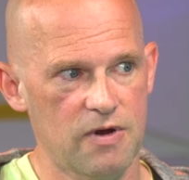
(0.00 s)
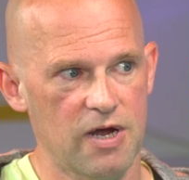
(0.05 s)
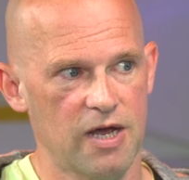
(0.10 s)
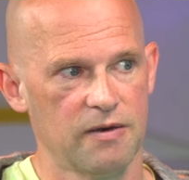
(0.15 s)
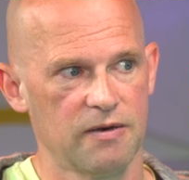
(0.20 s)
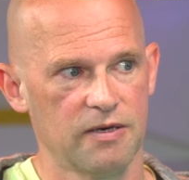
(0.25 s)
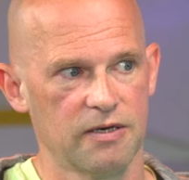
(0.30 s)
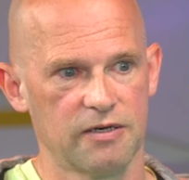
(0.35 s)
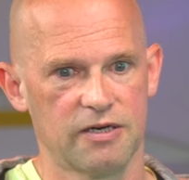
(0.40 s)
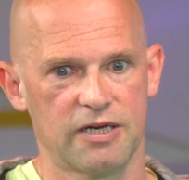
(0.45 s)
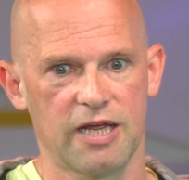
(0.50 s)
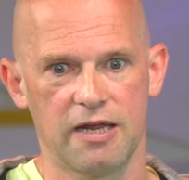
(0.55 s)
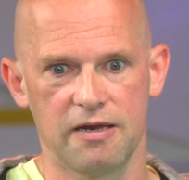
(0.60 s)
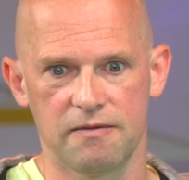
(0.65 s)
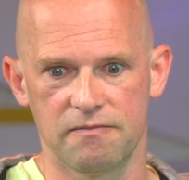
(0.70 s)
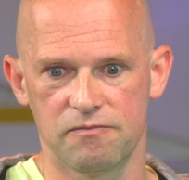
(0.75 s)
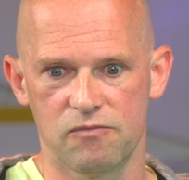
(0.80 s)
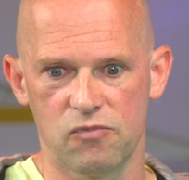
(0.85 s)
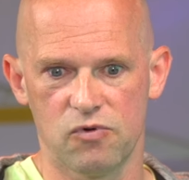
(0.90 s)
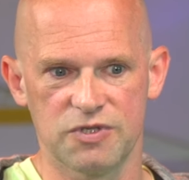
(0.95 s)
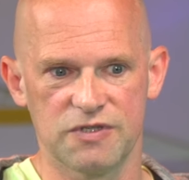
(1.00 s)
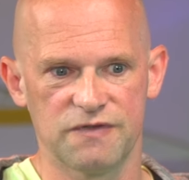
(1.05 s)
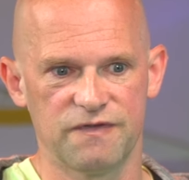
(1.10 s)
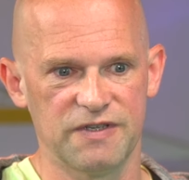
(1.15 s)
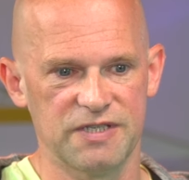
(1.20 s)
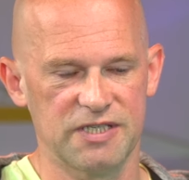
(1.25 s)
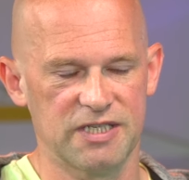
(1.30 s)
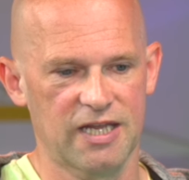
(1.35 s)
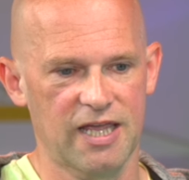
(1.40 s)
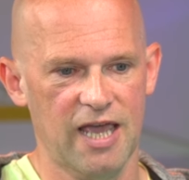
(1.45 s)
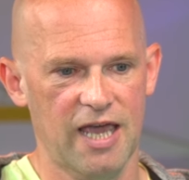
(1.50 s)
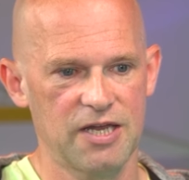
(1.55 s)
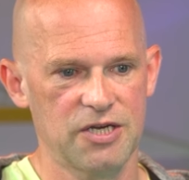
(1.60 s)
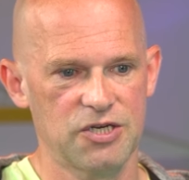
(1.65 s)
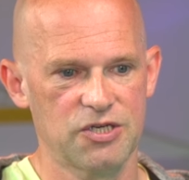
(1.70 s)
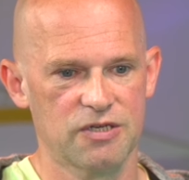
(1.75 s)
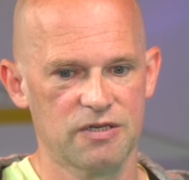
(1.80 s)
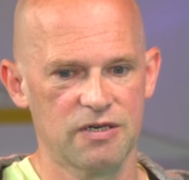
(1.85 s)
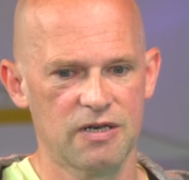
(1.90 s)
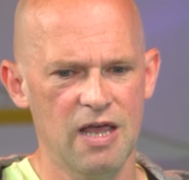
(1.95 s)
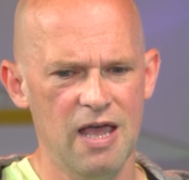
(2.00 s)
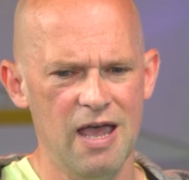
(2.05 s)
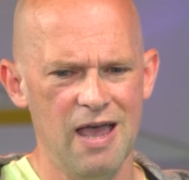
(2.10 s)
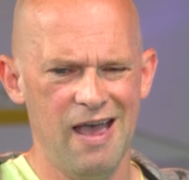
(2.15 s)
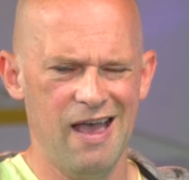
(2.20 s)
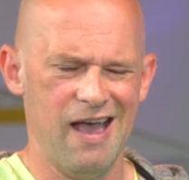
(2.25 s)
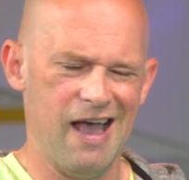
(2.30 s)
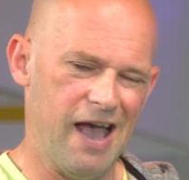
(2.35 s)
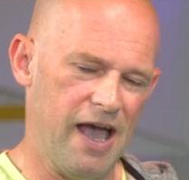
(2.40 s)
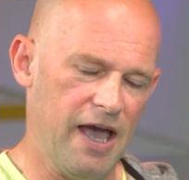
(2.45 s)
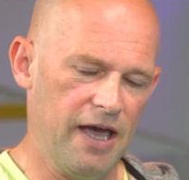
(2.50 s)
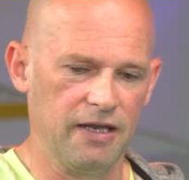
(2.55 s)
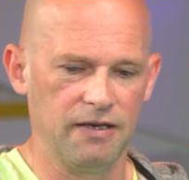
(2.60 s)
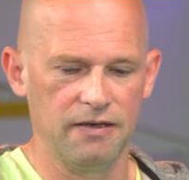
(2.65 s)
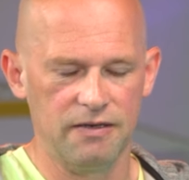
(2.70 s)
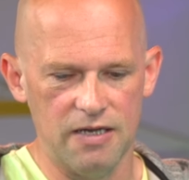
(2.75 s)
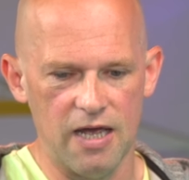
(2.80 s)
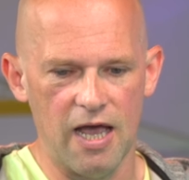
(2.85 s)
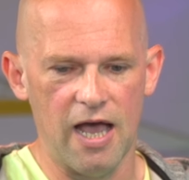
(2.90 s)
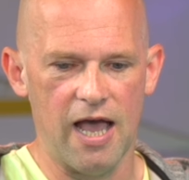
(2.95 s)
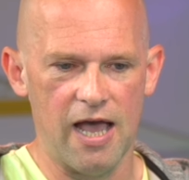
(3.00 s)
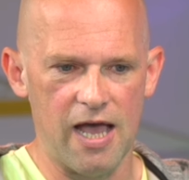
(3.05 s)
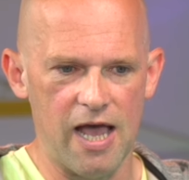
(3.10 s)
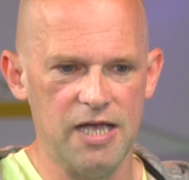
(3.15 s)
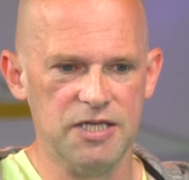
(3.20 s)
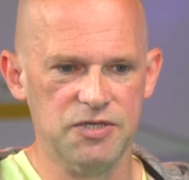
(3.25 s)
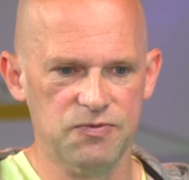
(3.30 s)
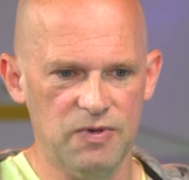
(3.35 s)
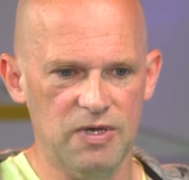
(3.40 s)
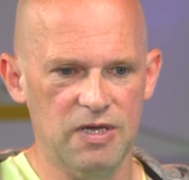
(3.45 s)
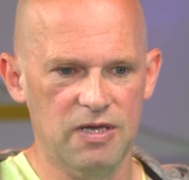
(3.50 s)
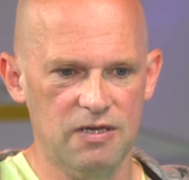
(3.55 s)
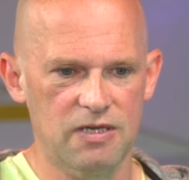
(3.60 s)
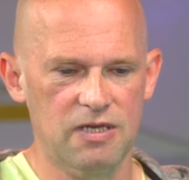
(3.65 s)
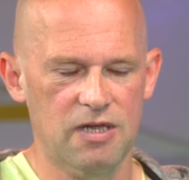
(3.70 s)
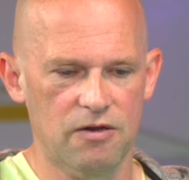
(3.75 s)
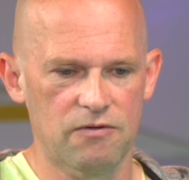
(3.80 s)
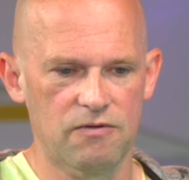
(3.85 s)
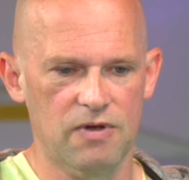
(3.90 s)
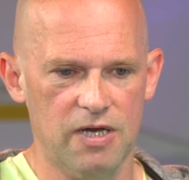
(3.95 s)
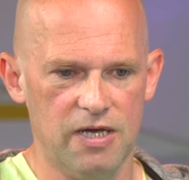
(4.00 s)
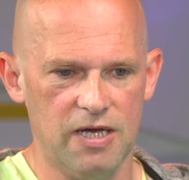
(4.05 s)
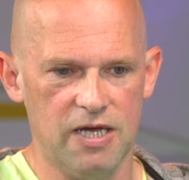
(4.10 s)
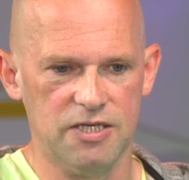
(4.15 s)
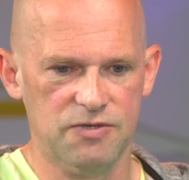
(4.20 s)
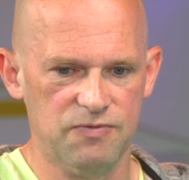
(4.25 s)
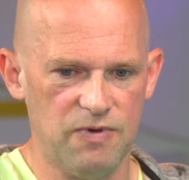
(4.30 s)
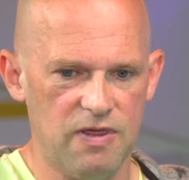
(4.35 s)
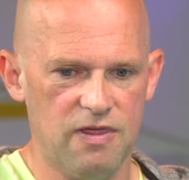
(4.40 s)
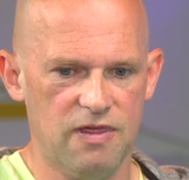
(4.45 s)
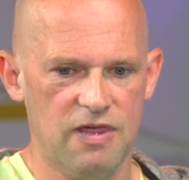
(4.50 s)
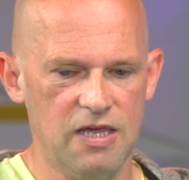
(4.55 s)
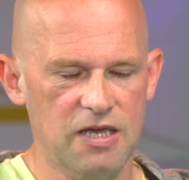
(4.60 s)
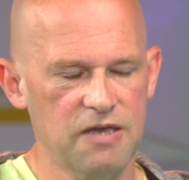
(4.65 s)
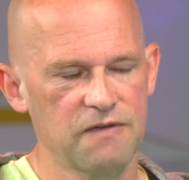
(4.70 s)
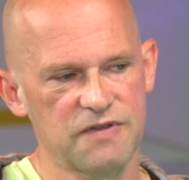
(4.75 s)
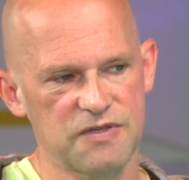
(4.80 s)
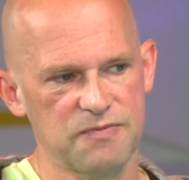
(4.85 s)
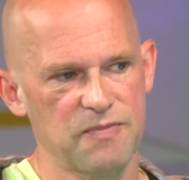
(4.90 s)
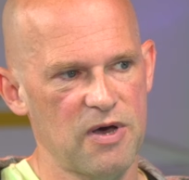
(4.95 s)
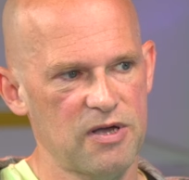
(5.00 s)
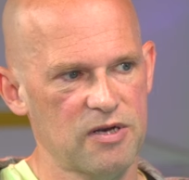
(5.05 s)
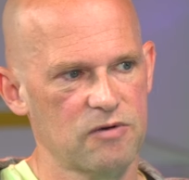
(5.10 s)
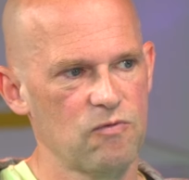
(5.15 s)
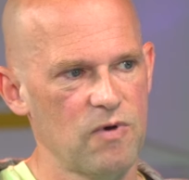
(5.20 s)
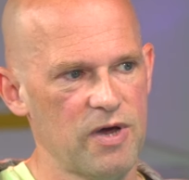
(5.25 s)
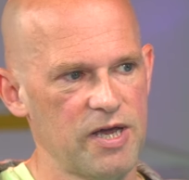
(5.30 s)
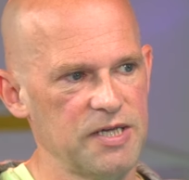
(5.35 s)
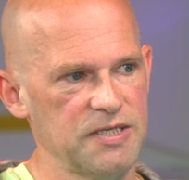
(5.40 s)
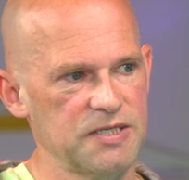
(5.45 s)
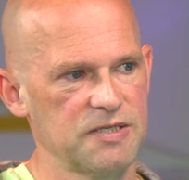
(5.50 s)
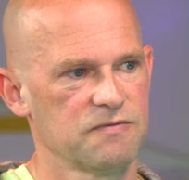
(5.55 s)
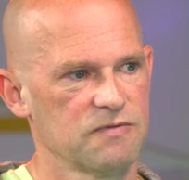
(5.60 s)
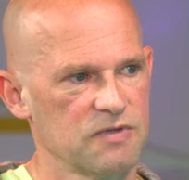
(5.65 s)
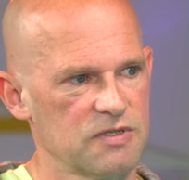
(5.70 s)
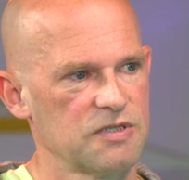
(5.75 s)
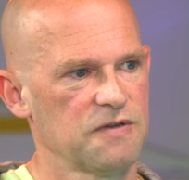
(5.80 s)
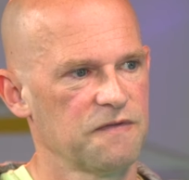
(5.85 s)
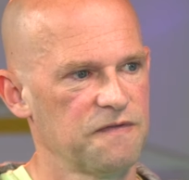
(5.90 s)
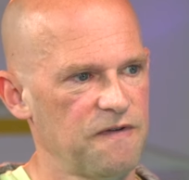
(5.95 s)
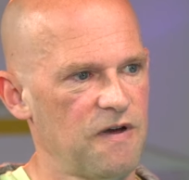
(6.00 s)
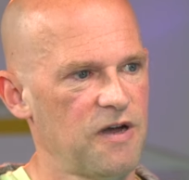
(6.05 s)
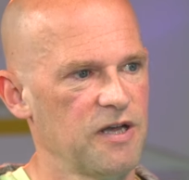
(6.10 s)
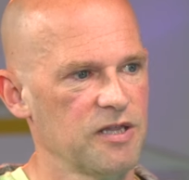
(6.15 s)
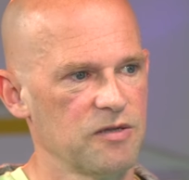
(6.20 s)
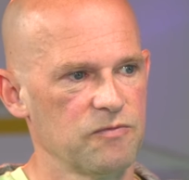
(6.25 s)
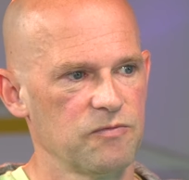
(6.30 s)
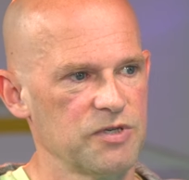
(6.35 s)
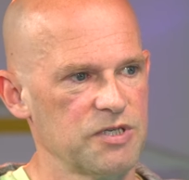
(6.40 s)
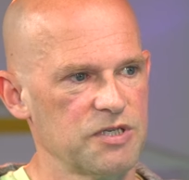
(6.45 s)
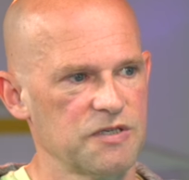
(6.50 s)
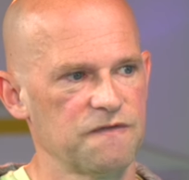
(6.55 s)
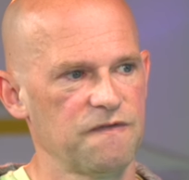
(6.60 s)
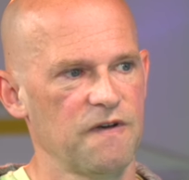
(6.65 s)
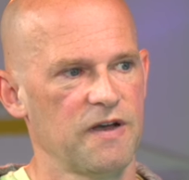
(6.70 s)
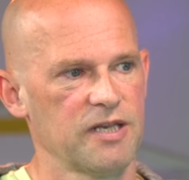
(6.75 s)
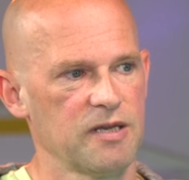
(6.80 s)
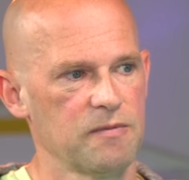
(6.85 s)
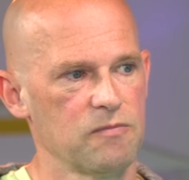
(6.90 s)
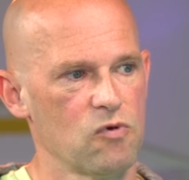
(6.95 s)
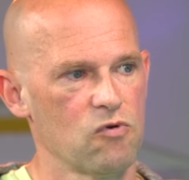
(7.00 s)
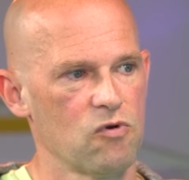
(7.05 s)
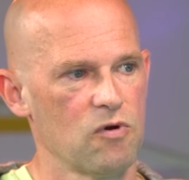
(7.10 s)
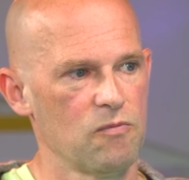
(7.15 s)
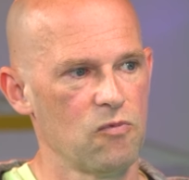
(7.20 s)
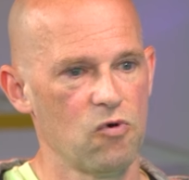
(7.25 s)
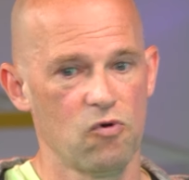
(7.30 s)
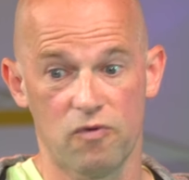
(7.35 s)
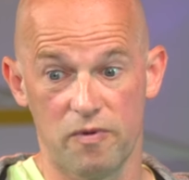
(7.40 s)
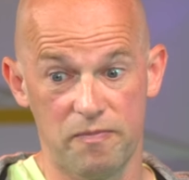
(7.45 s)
and gain more sophistication, and as we think of smarter ways to find them, we're just finding more and more.